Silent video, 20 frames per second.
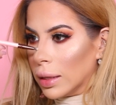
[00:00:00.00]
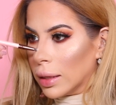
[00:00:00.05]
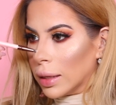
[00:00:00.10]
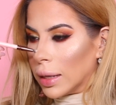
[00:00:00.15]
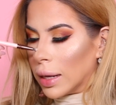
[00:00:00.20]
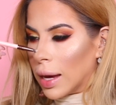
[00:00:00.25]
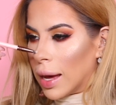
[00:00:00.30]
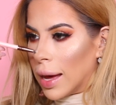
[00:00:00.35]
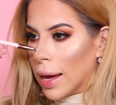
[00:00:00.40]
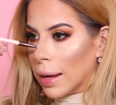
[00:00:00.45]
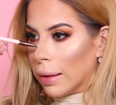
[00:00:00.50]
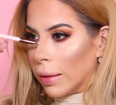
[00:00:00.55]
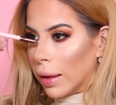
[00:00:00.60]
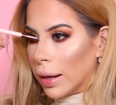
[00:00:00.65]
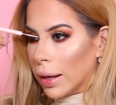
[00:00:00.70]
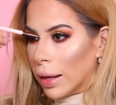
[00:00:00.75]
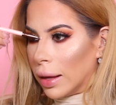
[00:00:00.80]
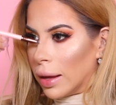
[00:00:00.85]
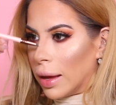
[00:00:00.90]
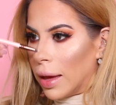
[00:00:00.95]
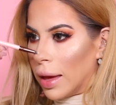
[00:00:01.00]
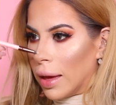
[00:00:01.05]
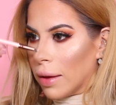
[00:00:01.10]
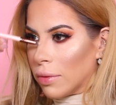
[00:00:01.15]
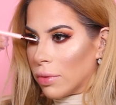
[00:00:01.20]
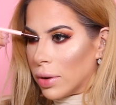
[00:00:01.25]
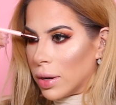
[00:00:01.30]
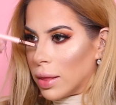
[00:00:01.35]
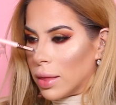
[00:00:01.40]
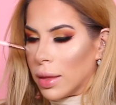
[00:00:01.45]
like highlighting
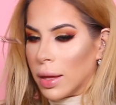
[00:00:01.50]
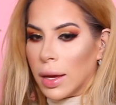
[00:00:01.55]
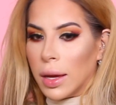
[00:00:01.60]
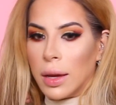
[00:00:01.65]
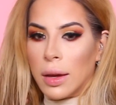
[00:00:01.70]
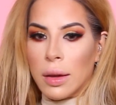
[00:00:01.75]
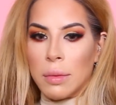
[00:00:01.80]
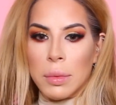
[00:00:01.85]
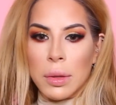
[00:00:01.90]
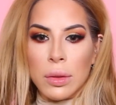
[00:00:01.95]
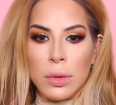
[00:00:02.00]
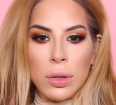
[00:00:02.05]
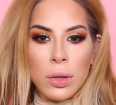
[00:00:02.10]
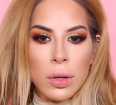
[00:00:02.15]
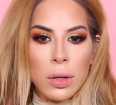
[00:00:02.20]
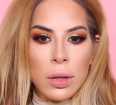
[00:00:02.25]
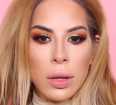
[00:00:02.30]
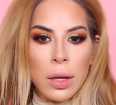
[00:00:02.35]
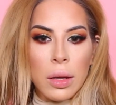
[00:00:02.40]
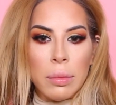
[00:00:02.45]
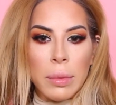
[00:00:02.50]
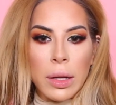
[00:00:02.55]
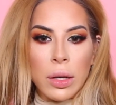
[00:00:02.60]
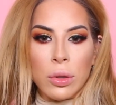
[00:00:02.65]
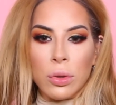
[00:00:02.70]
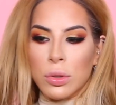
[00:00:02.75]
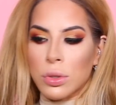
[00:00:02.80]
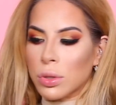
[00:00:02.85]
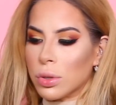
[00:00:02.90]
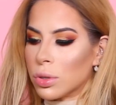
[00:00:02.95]
everything. I mean, look, like my
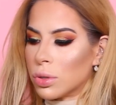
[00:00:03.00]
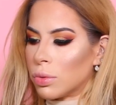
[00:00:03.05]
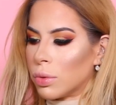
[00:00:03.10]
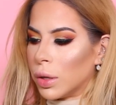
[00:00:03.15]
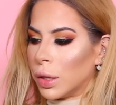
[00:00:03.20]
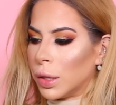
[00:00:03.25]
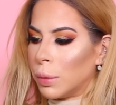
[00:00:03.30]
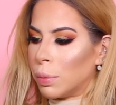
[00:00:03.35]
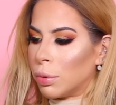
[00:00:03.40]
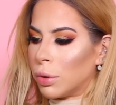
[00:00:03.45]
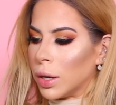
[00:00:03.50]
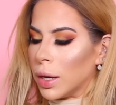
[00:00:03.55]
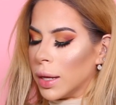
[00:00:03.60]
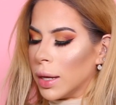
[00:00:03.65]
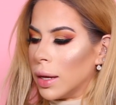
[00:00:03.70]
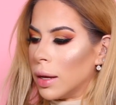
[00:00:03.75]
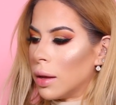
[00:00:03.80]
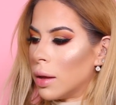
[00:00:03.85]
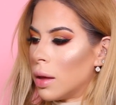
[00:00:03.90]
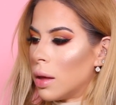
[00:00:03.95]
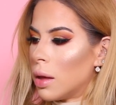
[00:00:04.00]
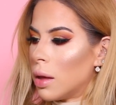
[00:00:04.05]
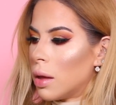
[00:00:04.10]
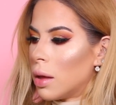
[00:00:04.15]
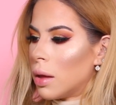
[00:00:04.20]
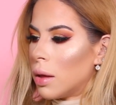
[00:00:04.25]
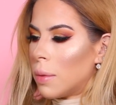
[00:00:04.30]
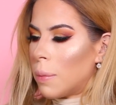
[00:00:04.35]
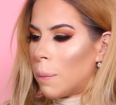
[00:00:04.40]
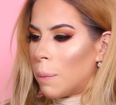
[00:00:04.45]
nose looks really pretty,
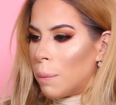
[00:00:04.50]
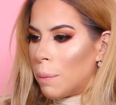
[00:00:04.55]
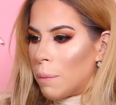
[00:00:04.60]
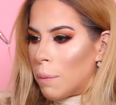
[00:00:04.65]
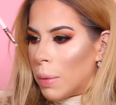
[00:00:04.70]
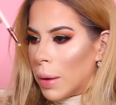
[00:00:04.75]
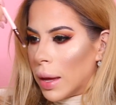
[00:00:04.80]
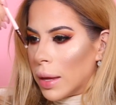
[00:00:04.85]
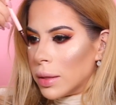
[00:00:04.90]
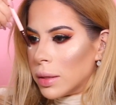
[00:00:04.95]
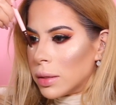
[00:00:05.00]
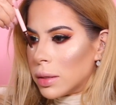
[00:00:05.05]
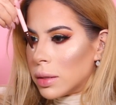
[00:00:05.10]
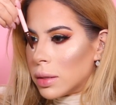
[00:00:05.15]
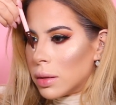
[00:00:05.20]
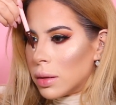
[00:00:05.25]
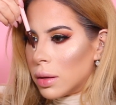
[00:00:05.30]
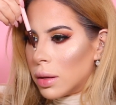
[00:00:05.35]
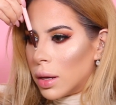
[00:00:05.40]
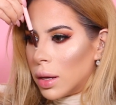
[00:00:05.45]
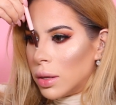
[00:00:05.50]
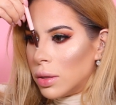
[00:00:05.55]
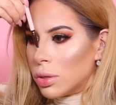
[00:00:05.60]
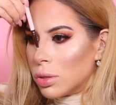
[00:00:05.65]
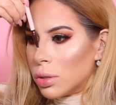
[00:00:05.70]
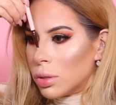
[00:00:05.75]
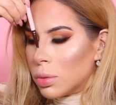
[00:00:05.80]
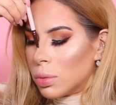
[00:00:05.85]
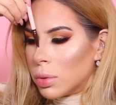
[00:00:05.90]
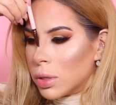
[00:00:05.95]
but I
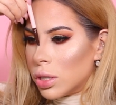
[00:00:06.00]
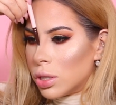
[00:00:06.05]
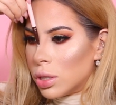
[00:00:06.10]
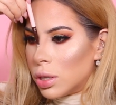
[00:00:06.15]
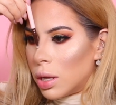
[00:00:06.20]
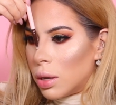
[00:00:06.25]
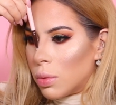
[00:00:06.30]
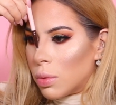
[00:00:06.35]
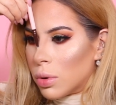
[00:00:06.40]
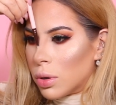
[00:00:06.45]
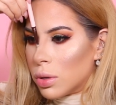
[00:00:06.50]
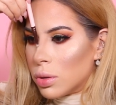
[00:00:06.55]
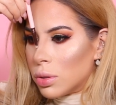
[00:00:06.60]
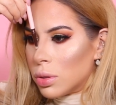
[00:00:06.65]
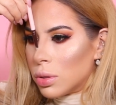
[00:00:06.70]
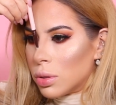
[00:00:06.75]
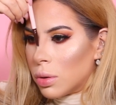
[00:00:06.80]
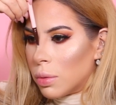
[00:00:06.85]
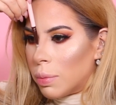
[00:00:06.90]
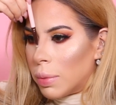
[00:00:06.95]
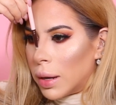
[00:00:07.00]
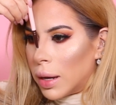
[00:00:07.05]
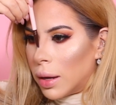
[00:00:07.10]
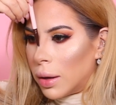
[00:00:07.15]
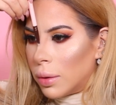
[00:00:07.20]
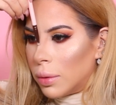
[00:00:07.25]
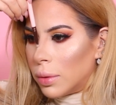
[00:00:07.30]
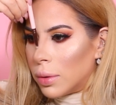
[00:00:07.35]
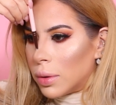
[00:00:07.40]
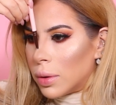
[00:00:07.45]
just wish they weren't so
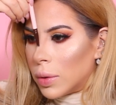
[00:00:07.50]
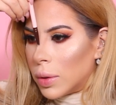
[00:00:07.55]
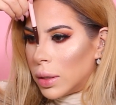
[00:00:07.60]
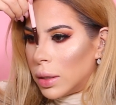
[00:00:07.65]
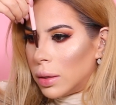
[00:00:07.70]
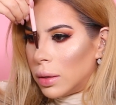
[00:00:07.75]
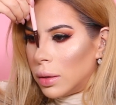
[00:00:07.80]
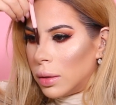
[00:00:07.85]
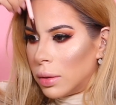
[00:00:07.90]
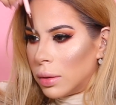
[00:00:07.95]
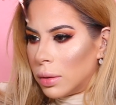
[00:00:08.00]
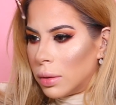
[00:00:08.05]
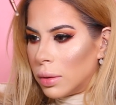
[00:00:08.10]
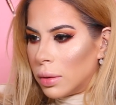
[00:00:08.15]
powdery.